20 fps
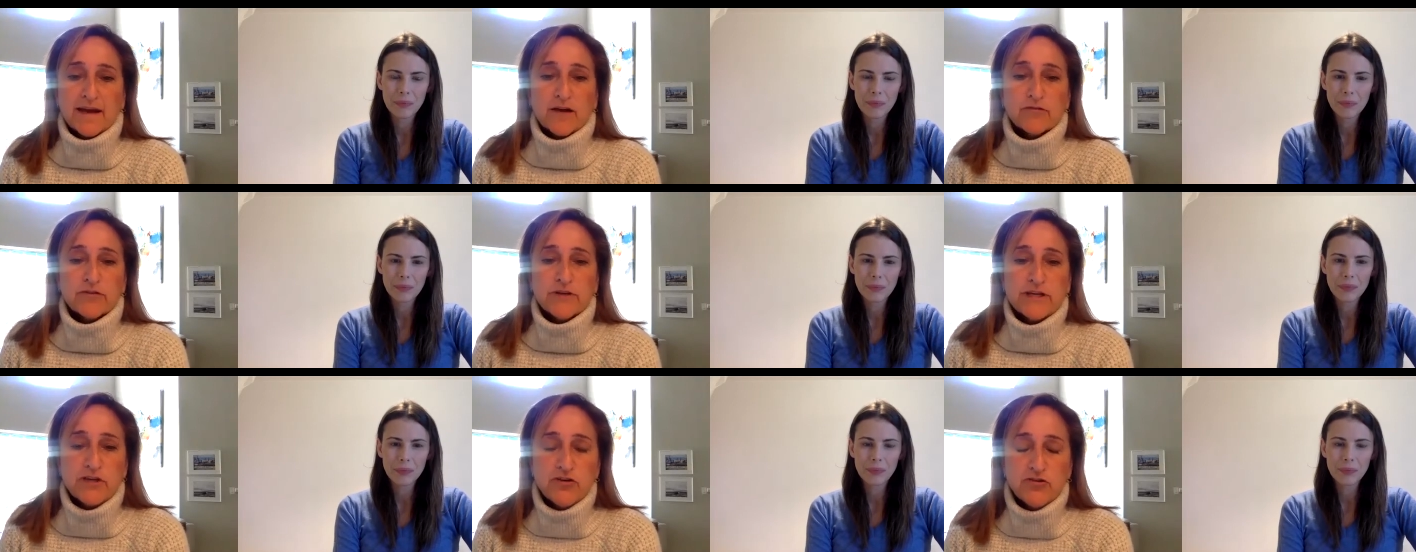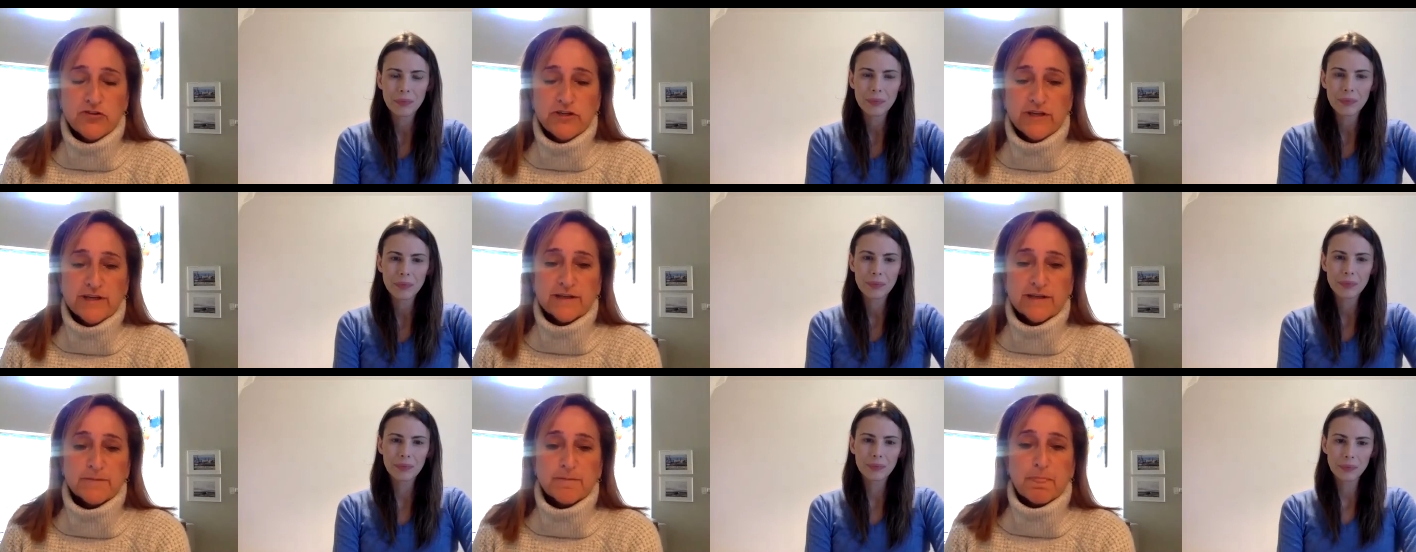Speaker 1: a
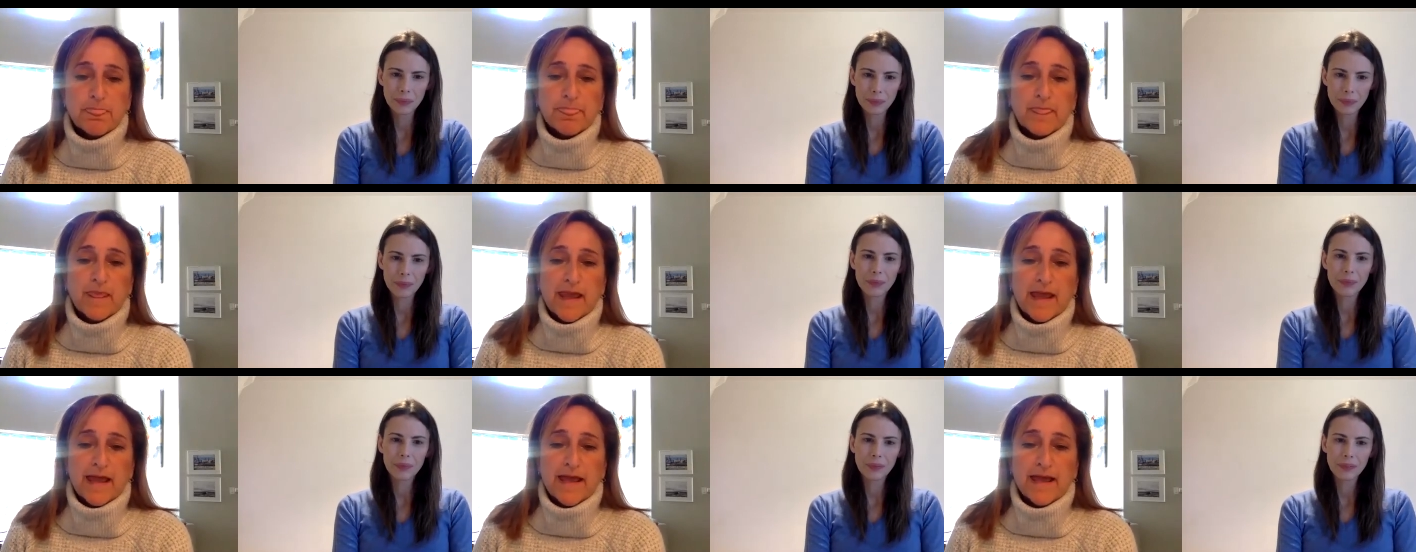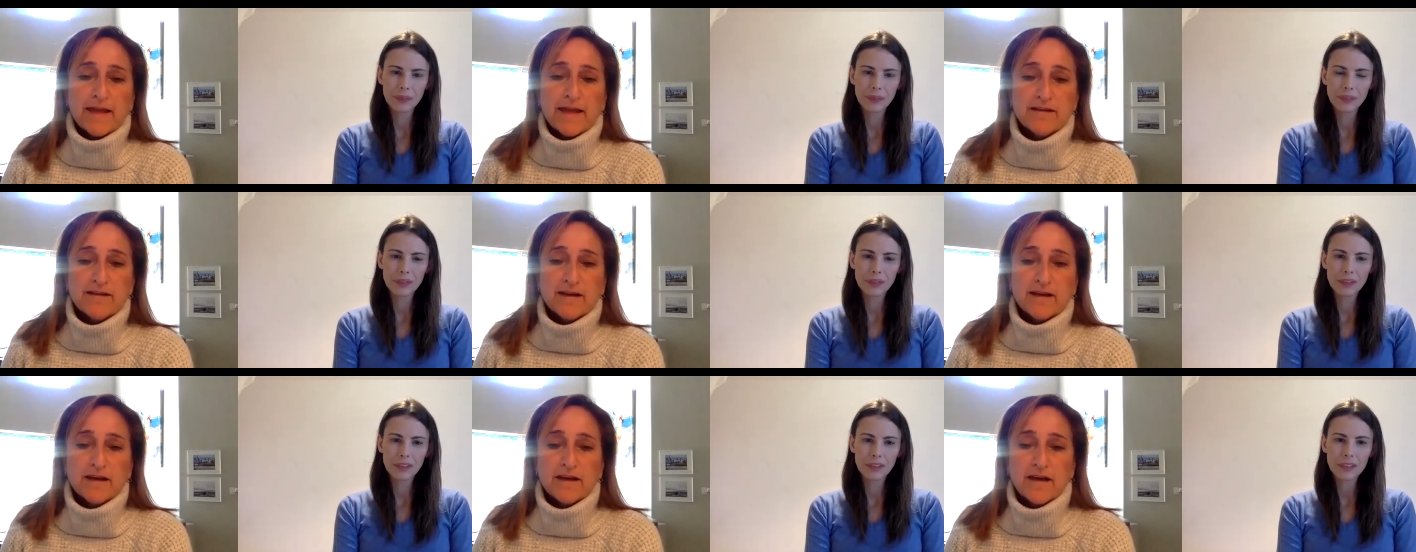reunion
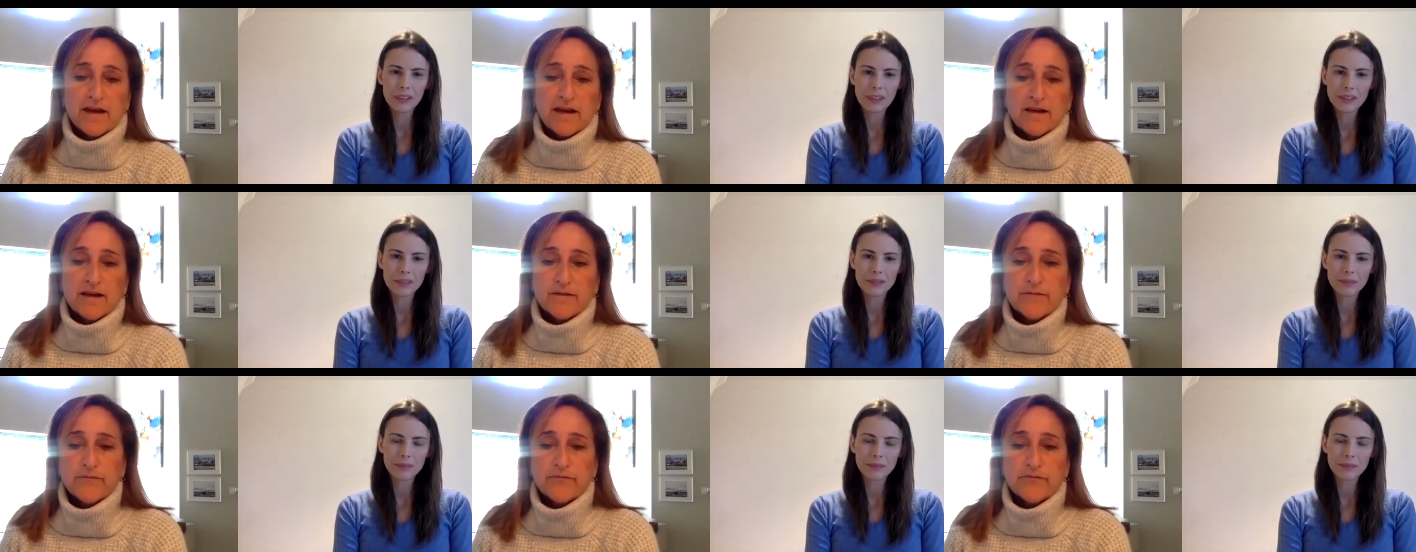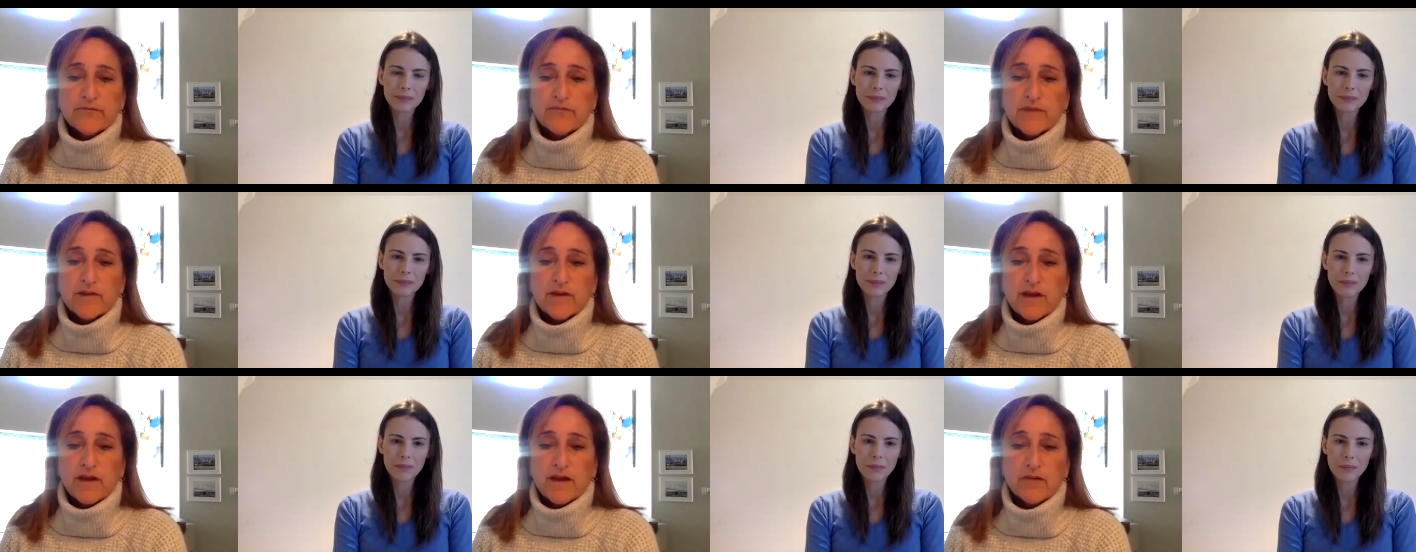and uh, a,
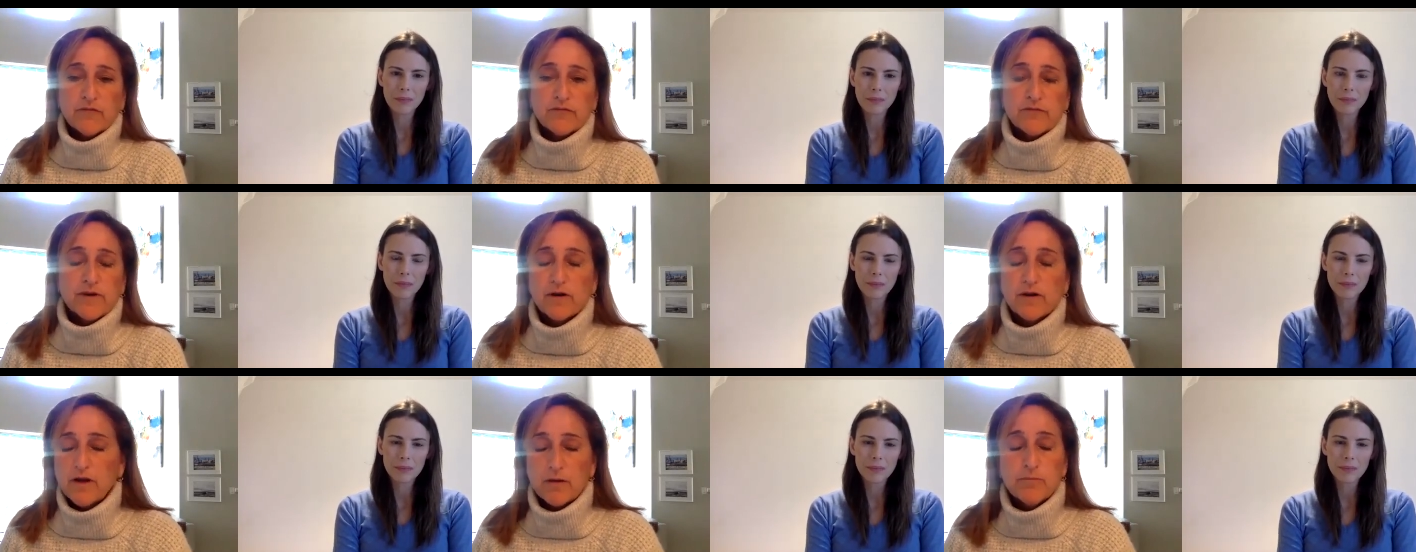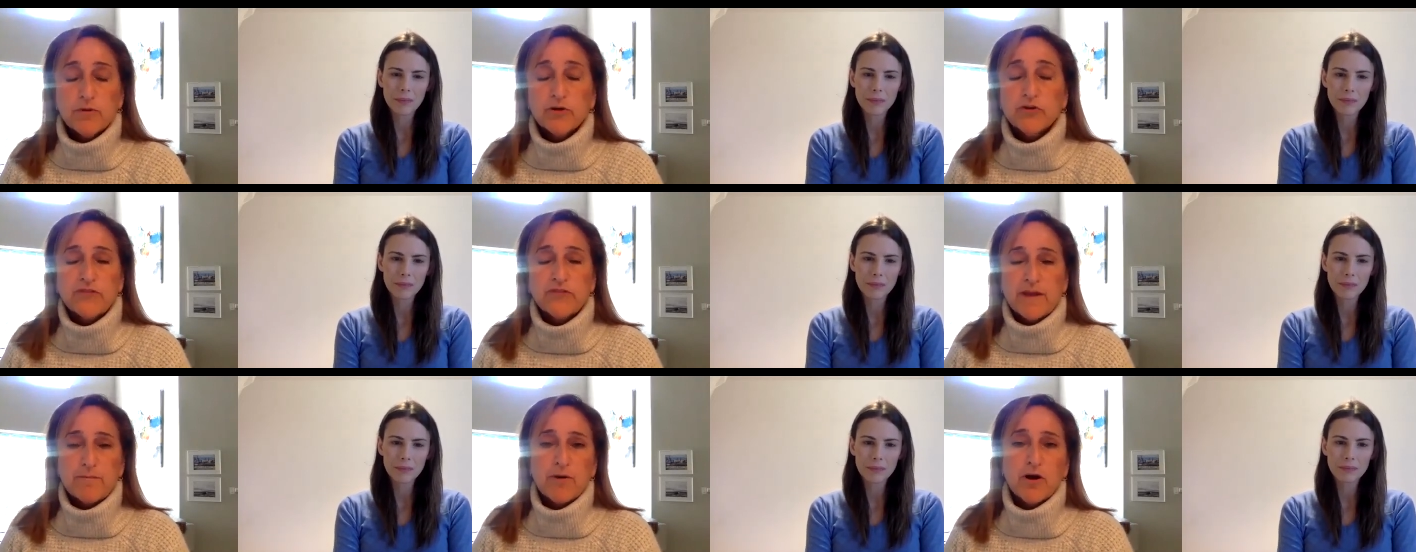a, a,
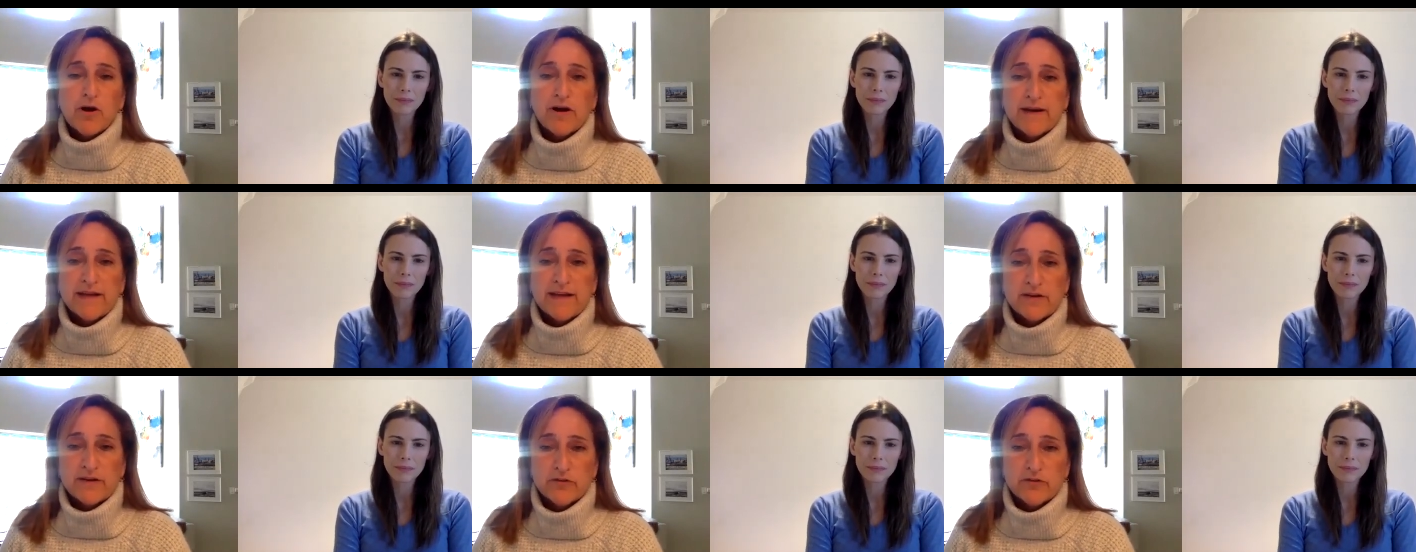birthday party and a